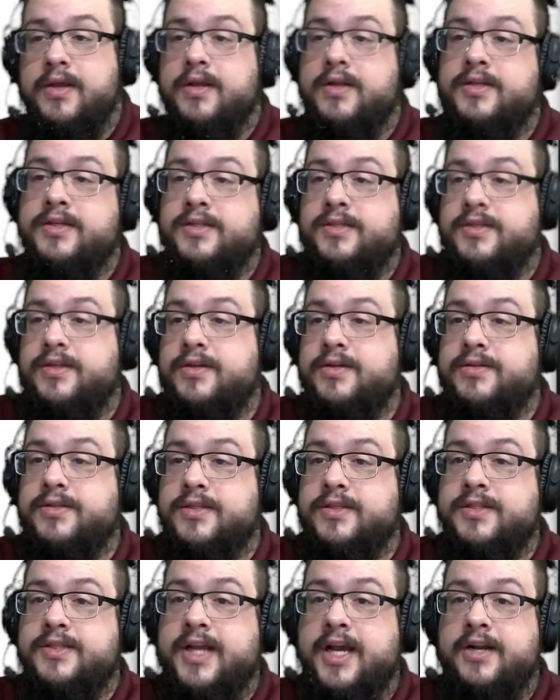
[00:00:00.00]
just to use a
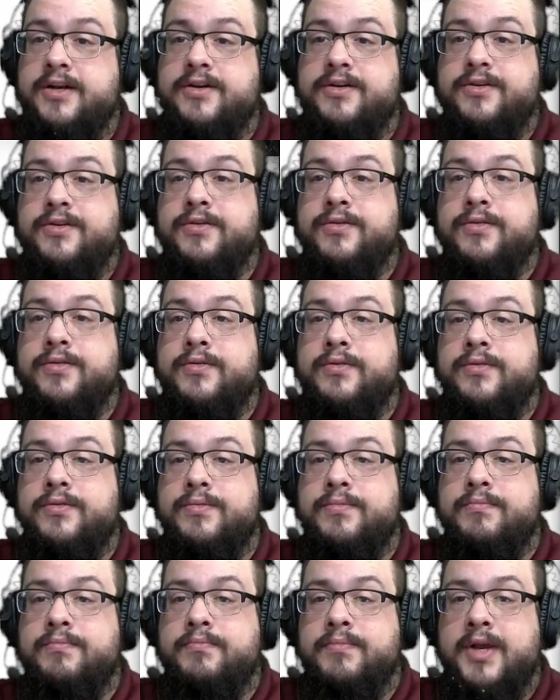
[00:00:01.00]
standard good old
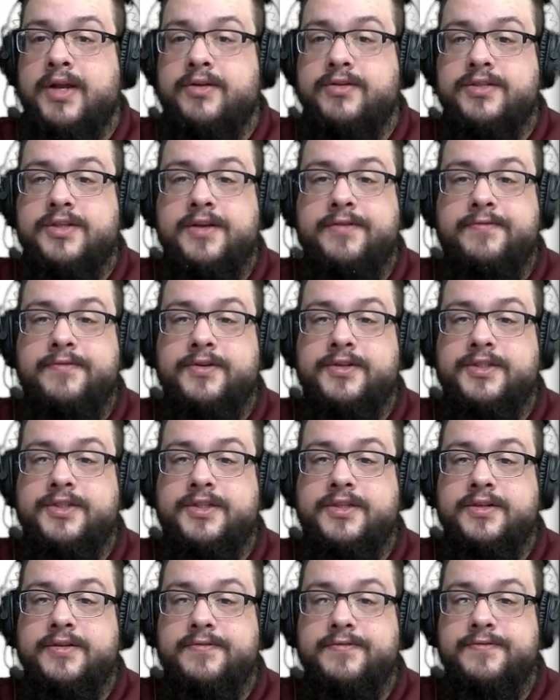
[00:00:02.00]
Microsoft
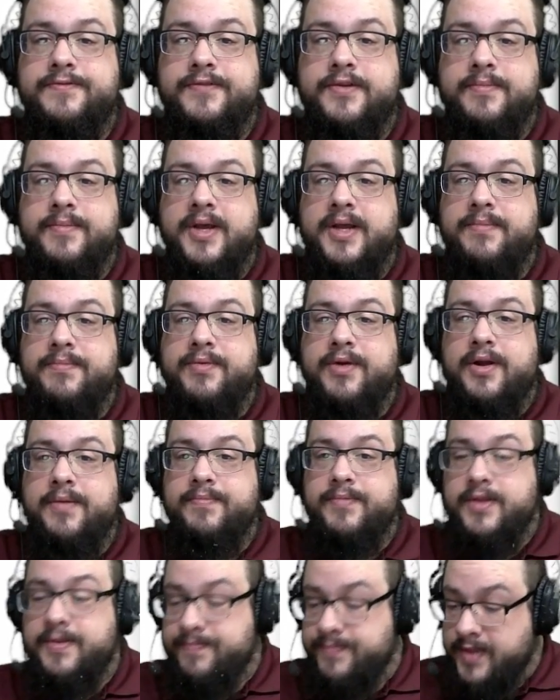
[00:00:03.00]
version of command
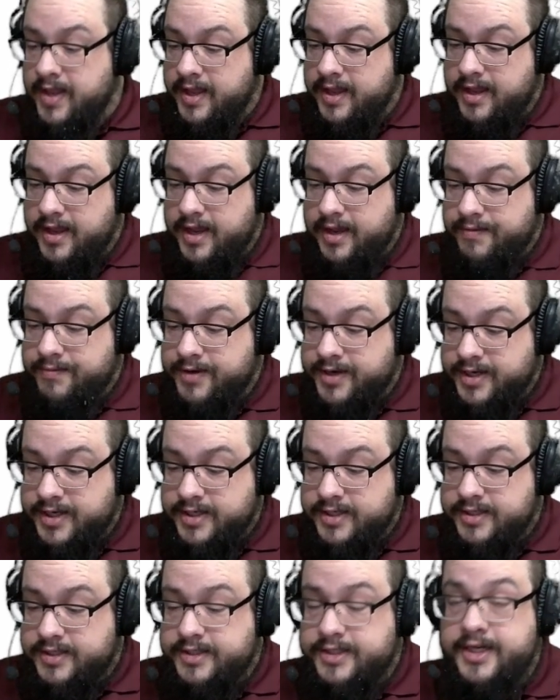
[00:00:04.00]
prompt. And we're
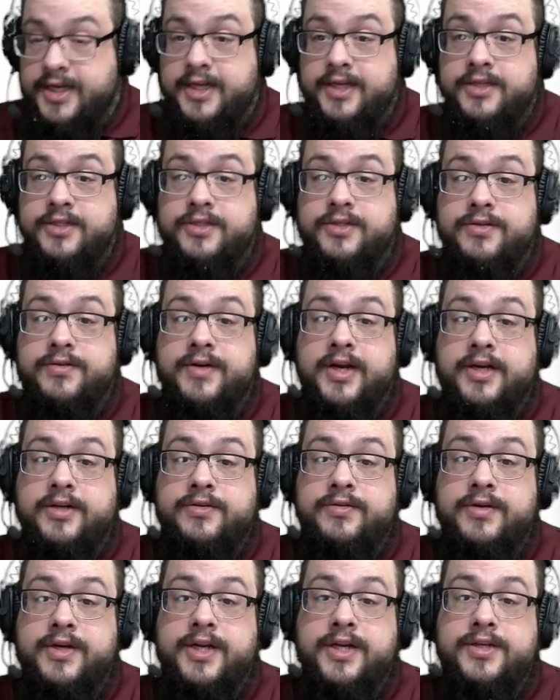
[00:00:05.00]
gonna change
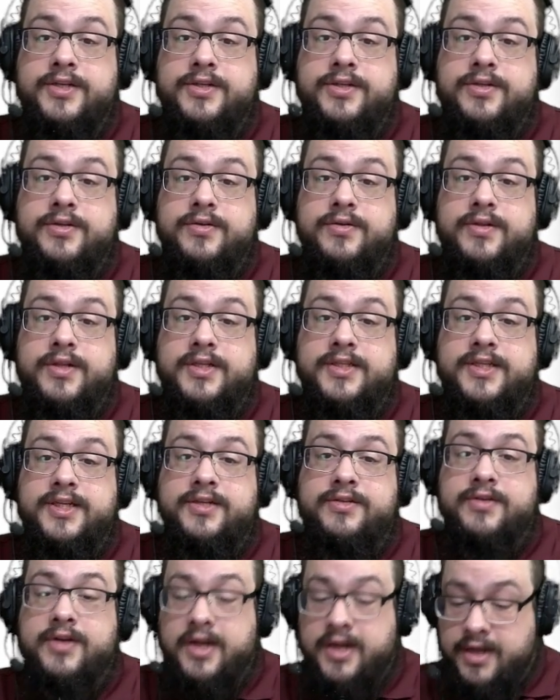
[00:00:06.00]
directory to the C
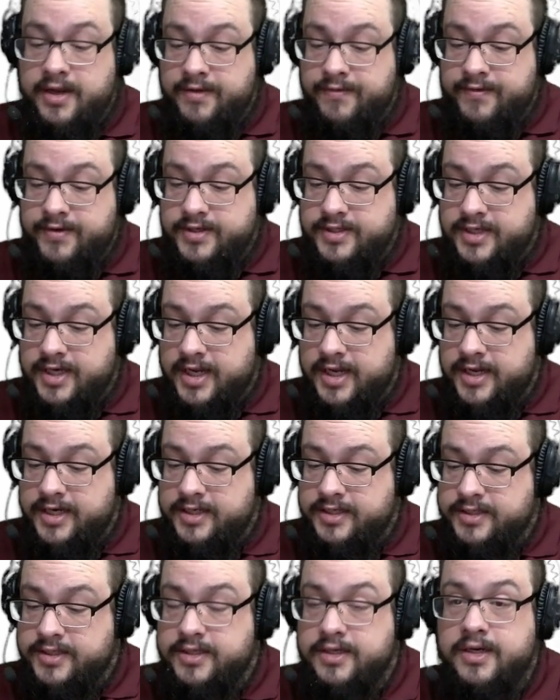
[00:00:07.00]
drive
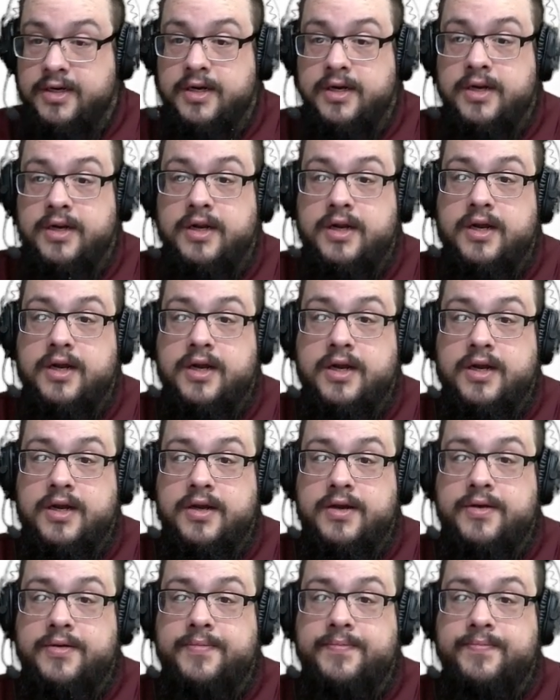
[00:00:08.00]
slash
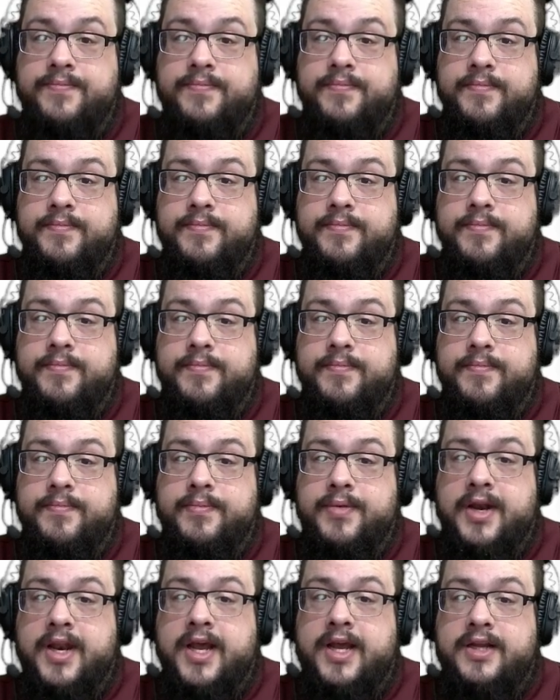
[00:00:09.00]
um,
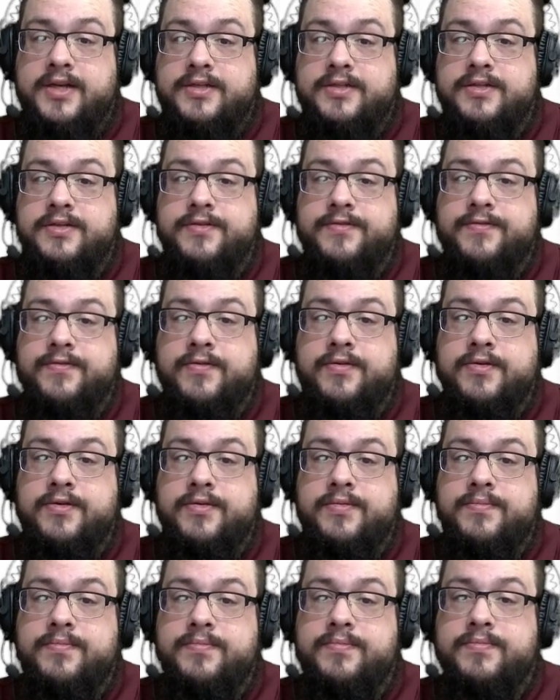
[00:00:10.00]

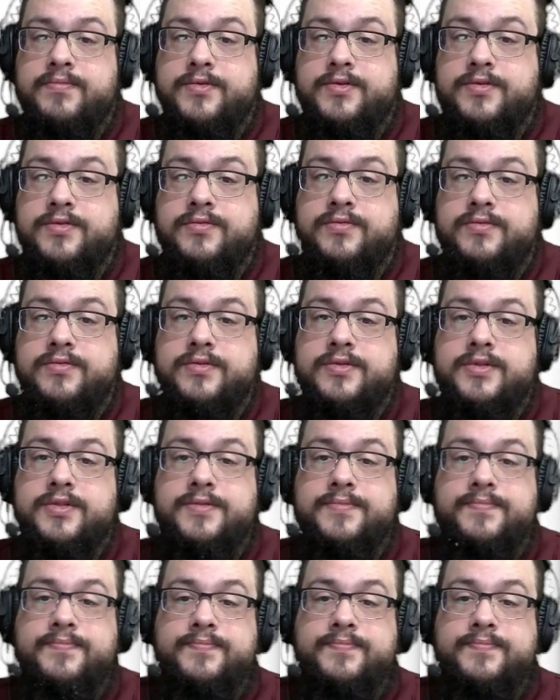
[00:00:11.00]
platform tools.